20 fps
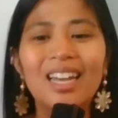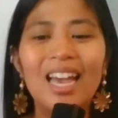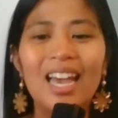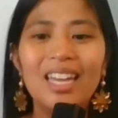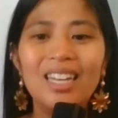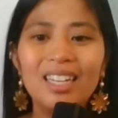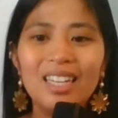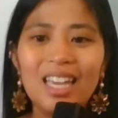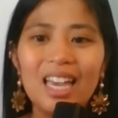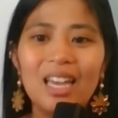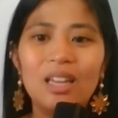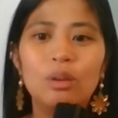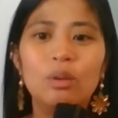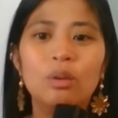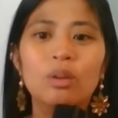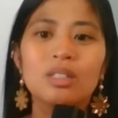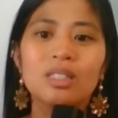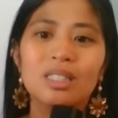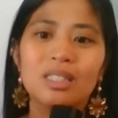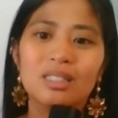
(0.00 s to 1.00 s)
And
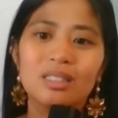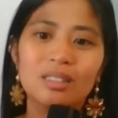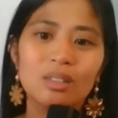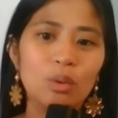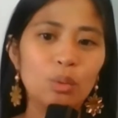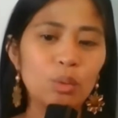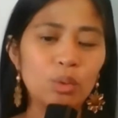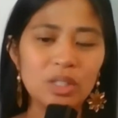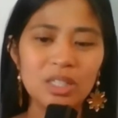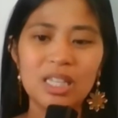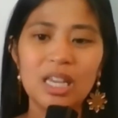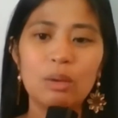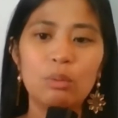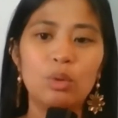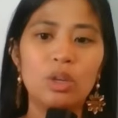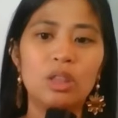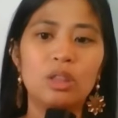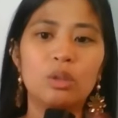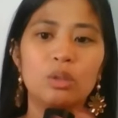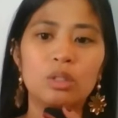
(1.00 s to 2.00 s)
again, same
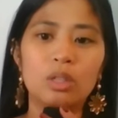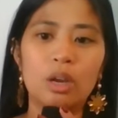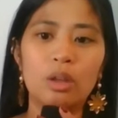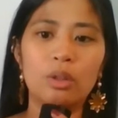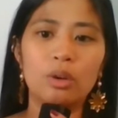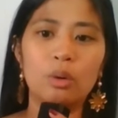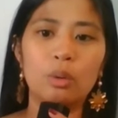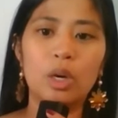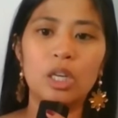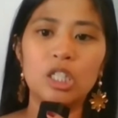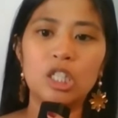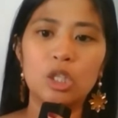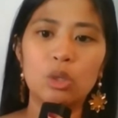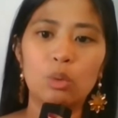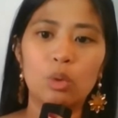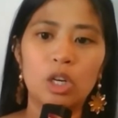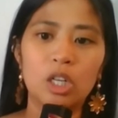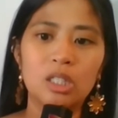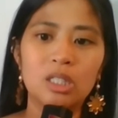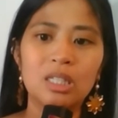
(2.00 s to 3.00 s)
with those other
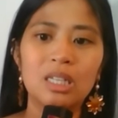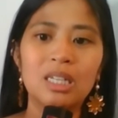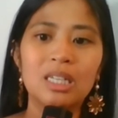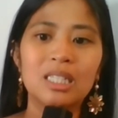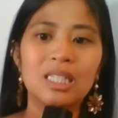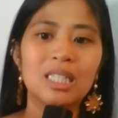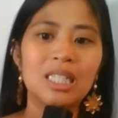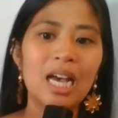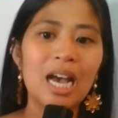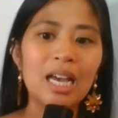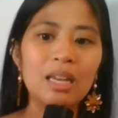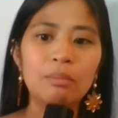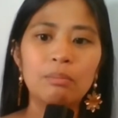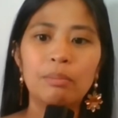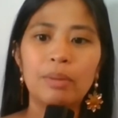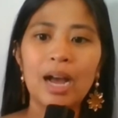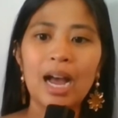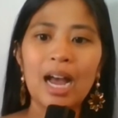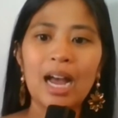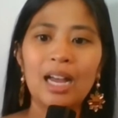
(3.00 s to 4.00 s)
question words.
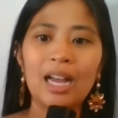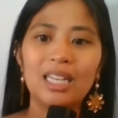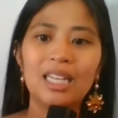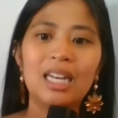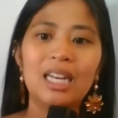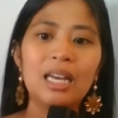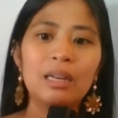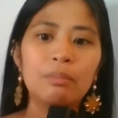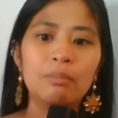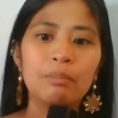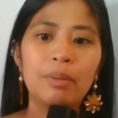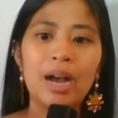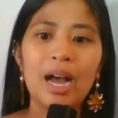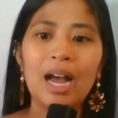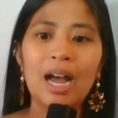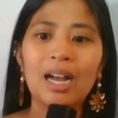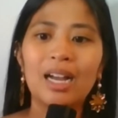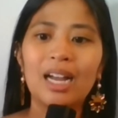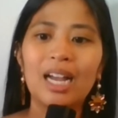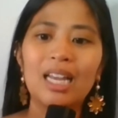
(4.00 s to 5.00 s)
Saan ba? Ilan
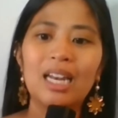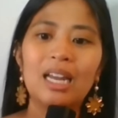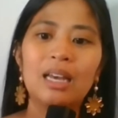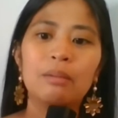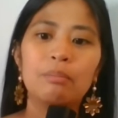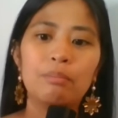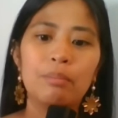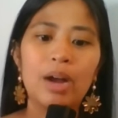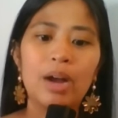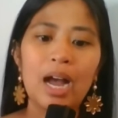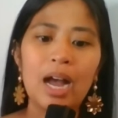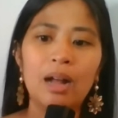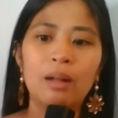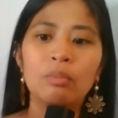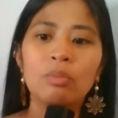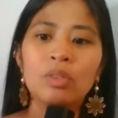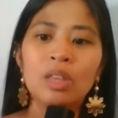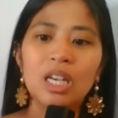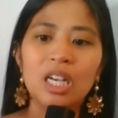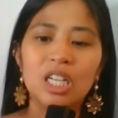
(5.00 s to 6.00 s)
ba? Kailan ba?
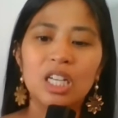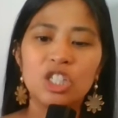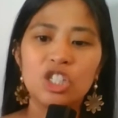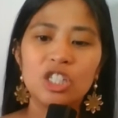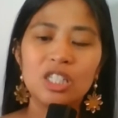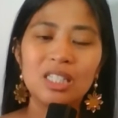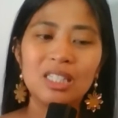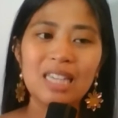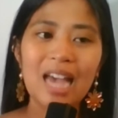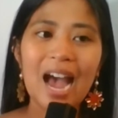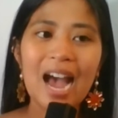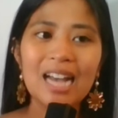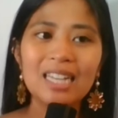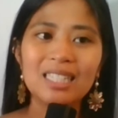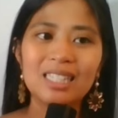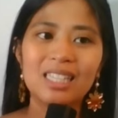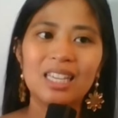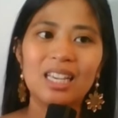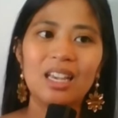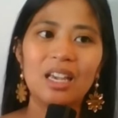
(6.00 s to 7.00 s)
It's just
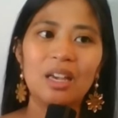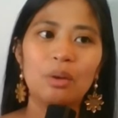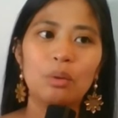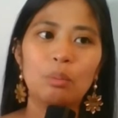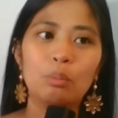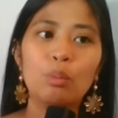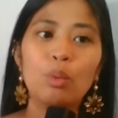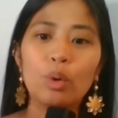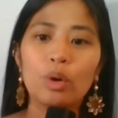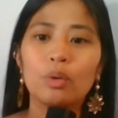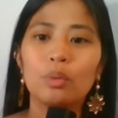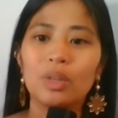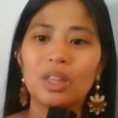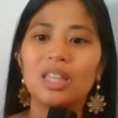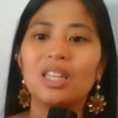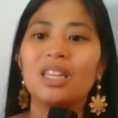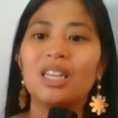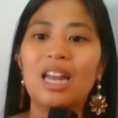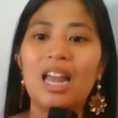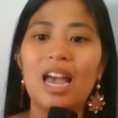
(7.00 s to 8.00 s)
asking it more
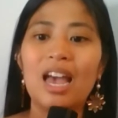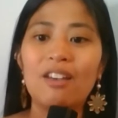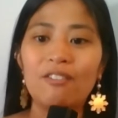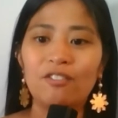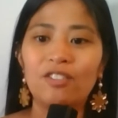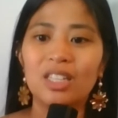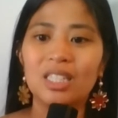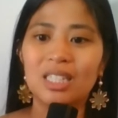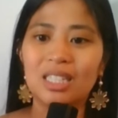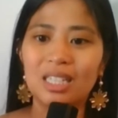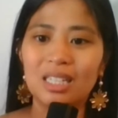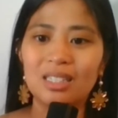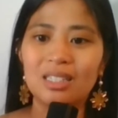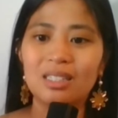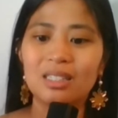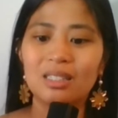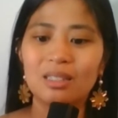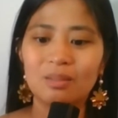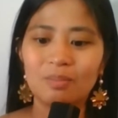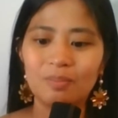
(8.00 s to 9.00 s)
with an
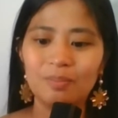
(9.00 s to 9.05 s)
emphasis.